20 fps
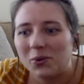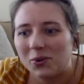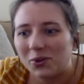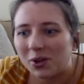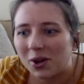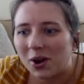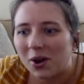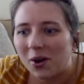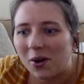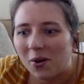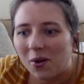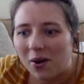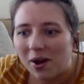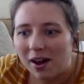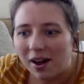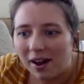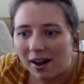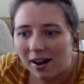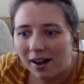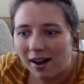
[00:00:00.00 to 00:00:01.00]
so
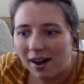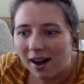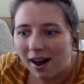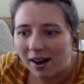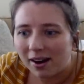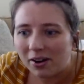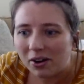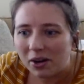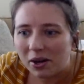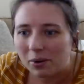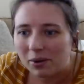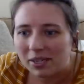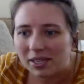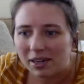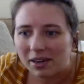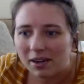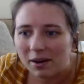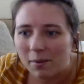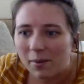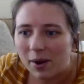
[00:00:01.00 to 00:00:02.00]
I don't know a
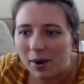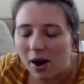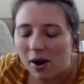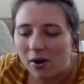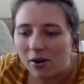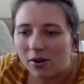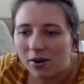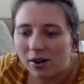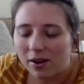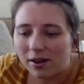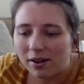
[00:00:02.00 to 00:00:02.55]
ton about.